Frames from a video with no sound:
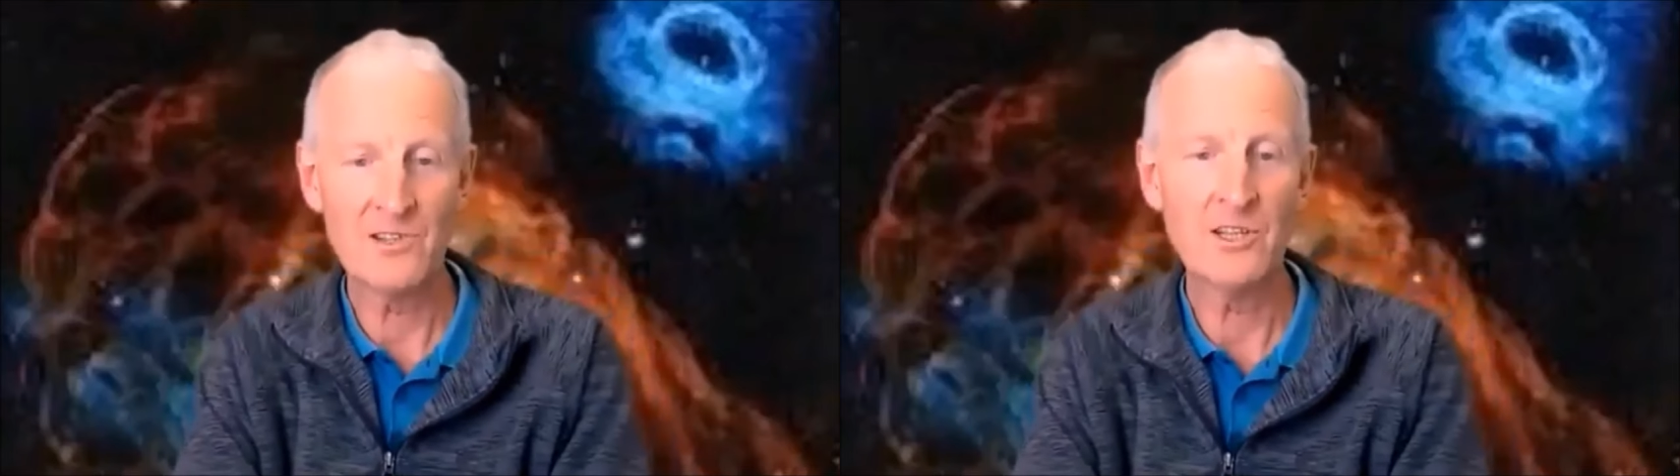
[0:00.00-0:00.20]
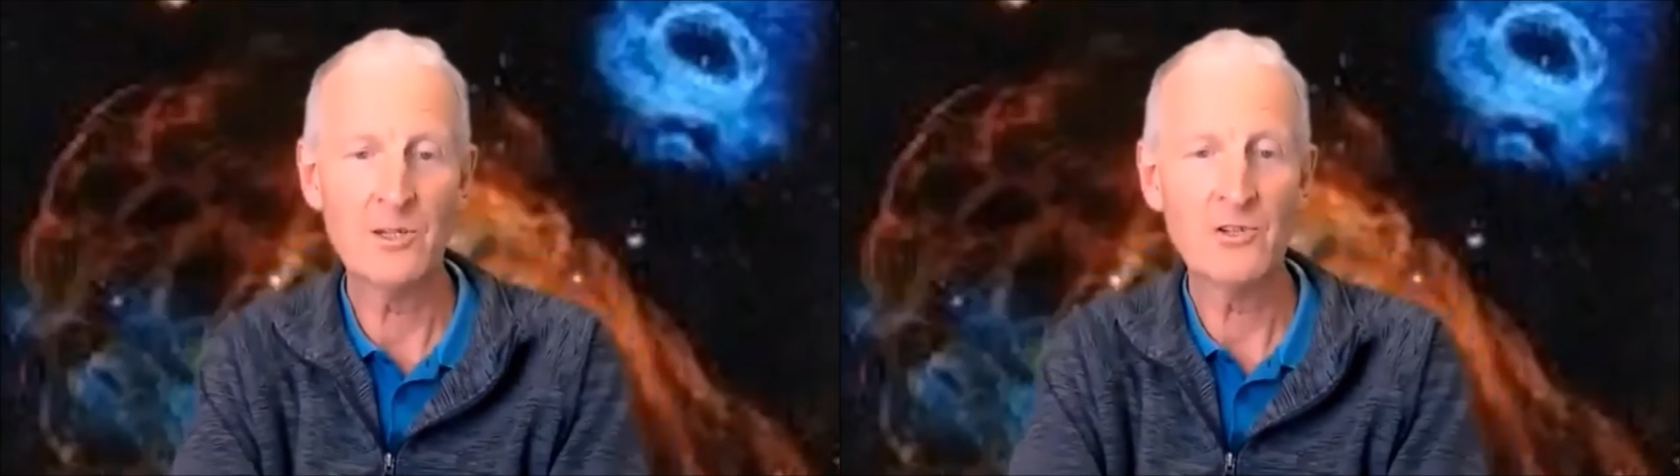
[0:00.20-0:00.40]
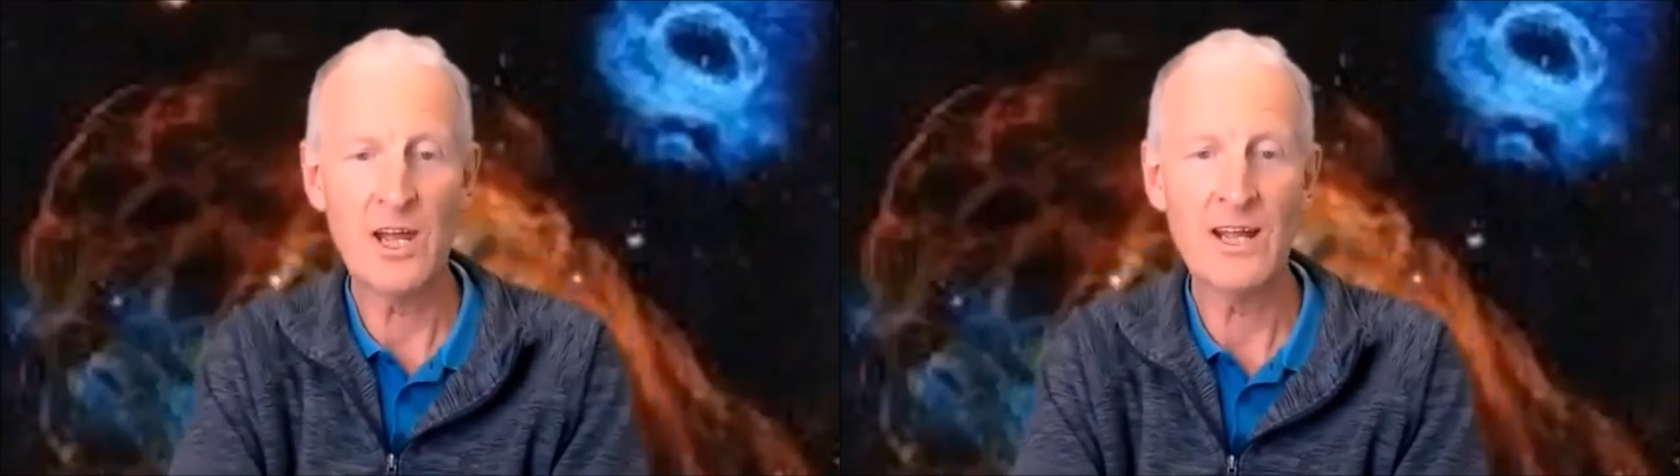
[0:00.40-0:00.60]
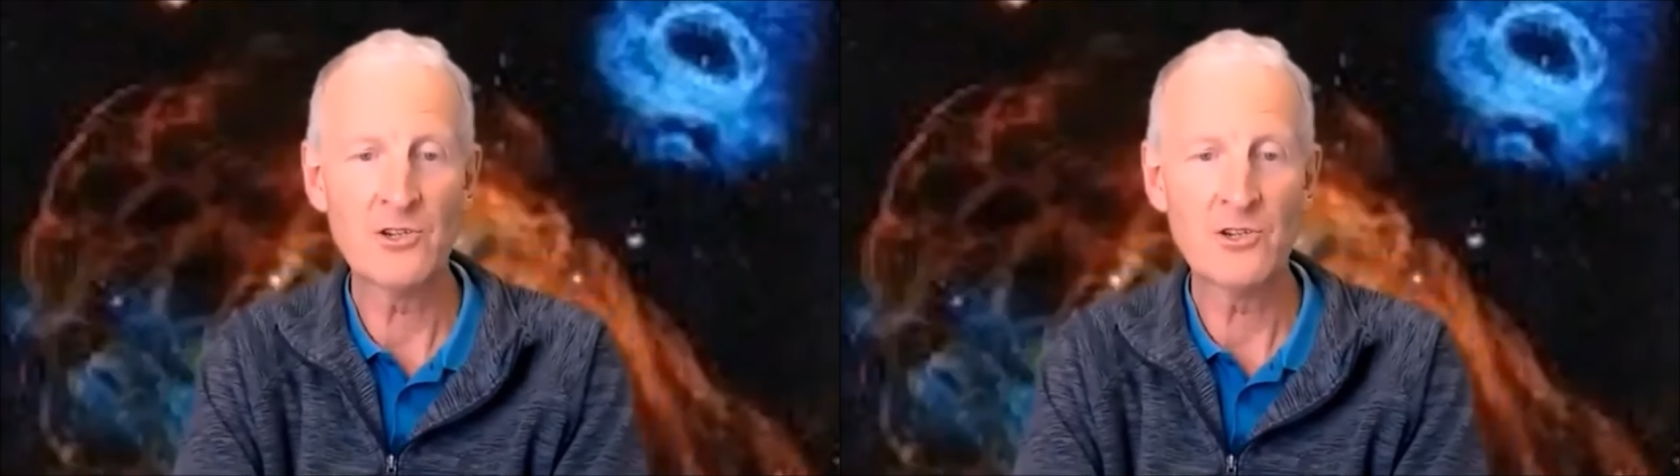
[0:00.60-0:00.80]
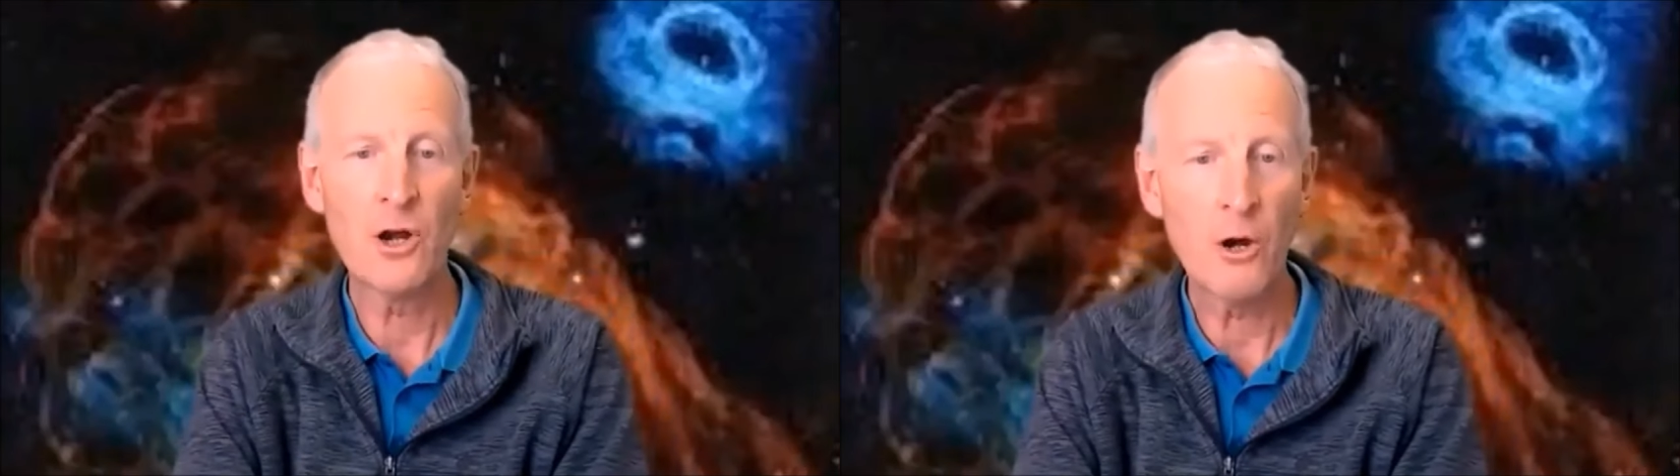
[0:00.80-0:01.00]
that you
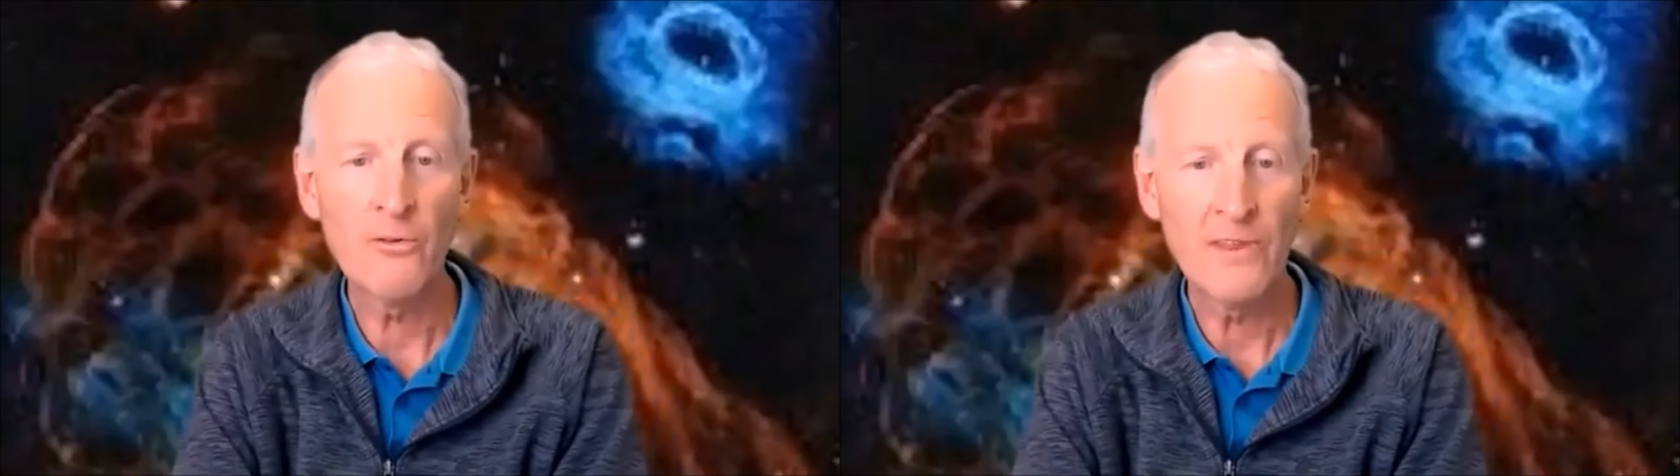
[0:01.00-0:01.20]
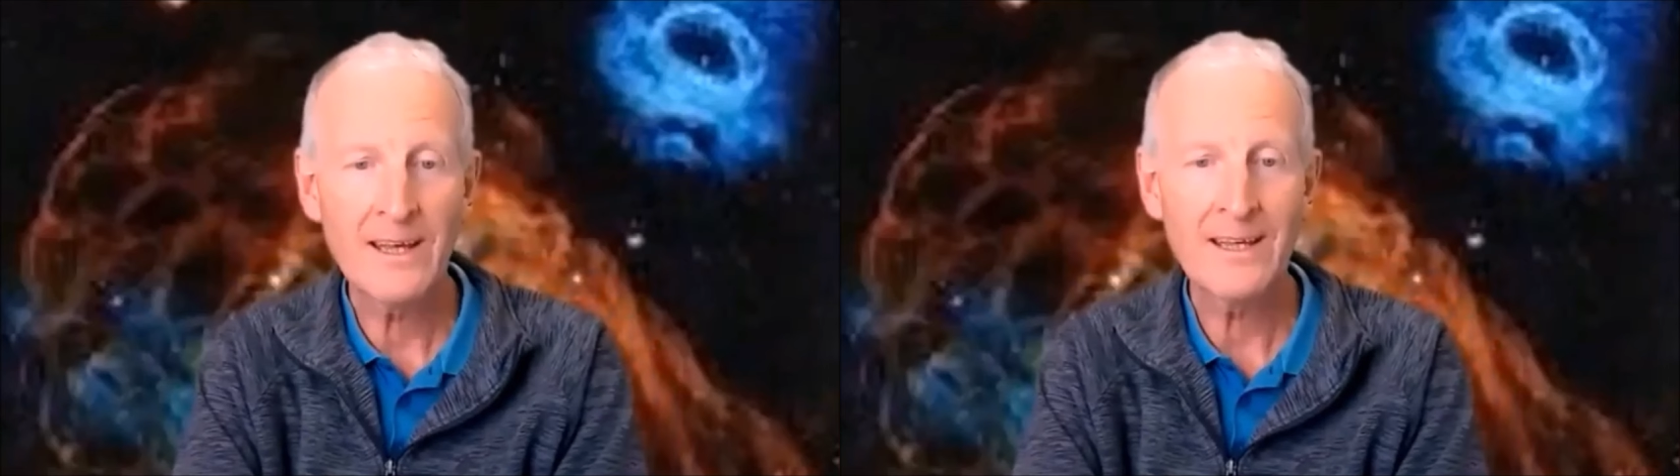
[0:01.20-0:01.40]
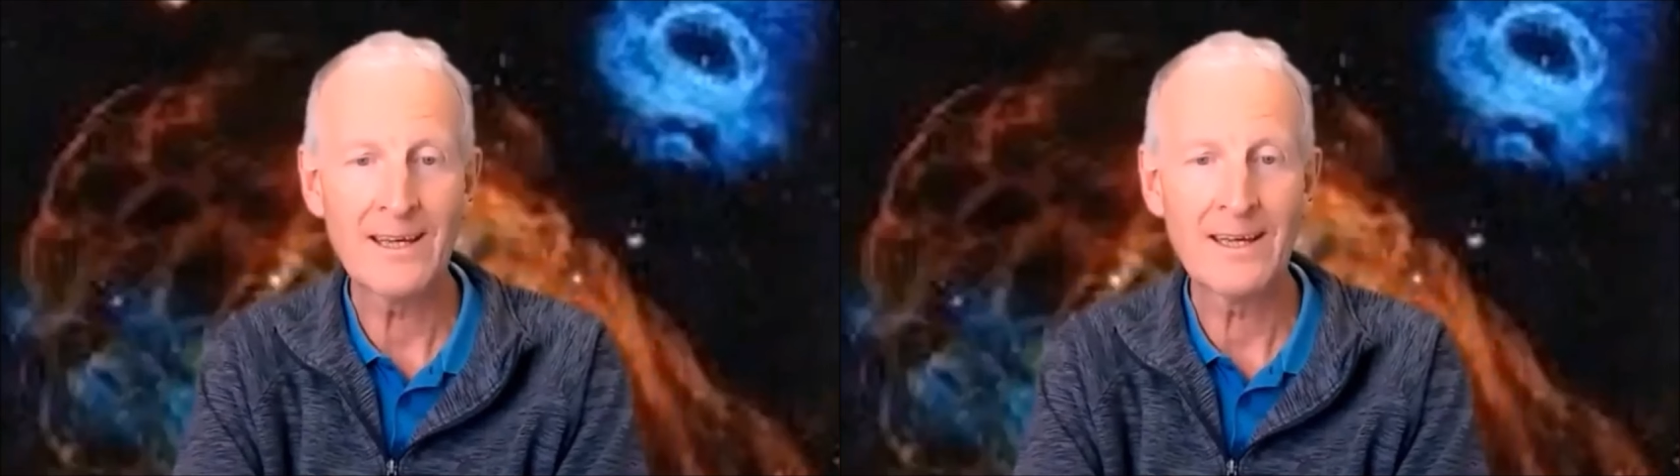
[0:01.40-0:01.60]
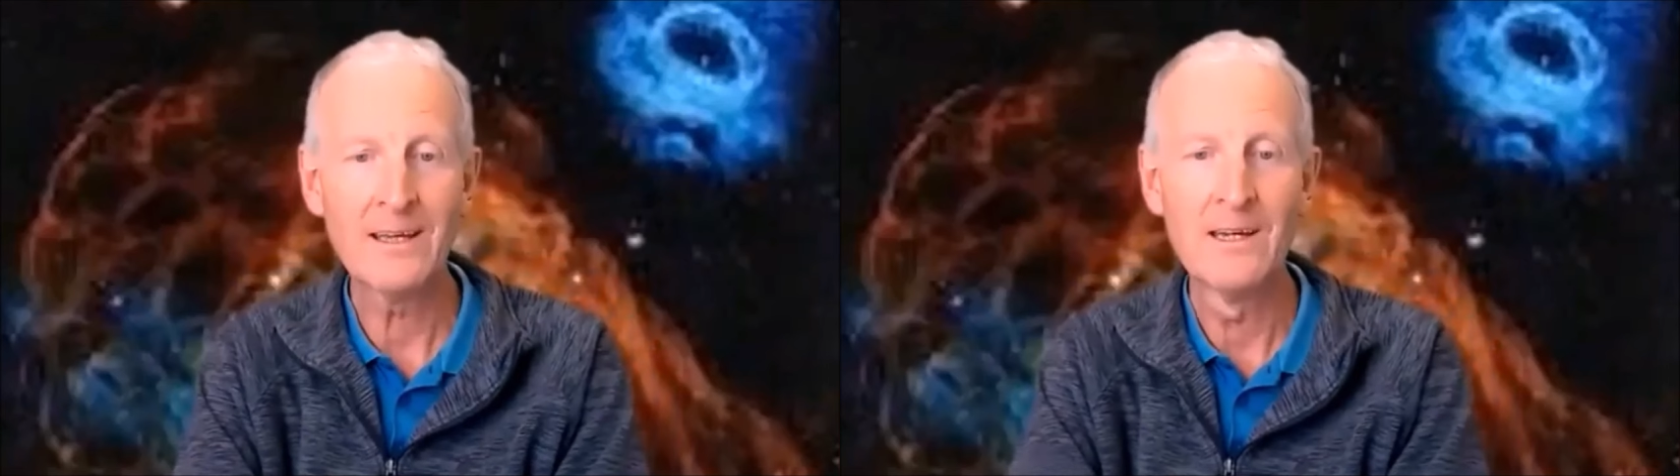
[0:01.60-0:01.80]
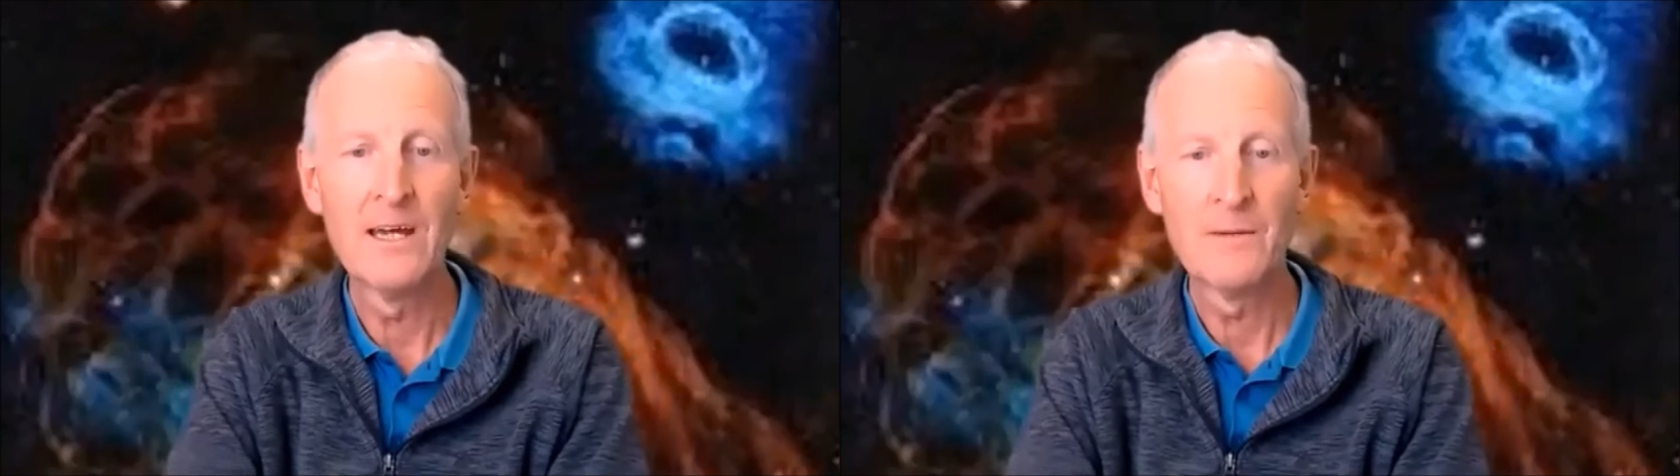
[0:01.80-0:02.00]
change your whole
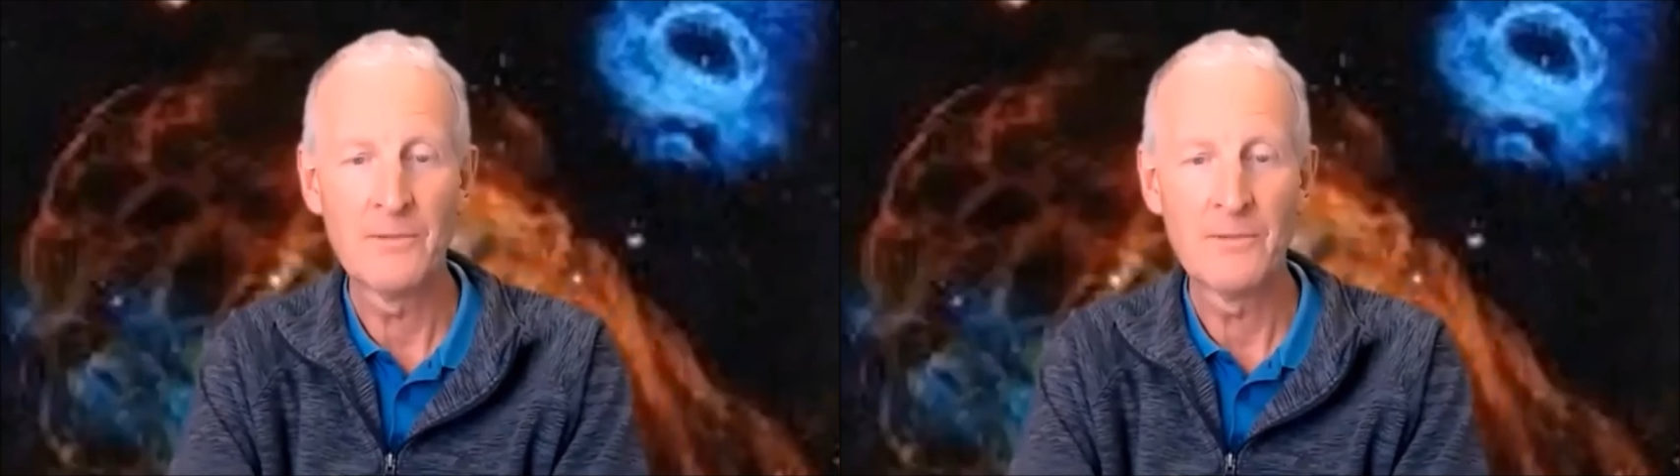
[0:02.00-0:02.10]
thinking,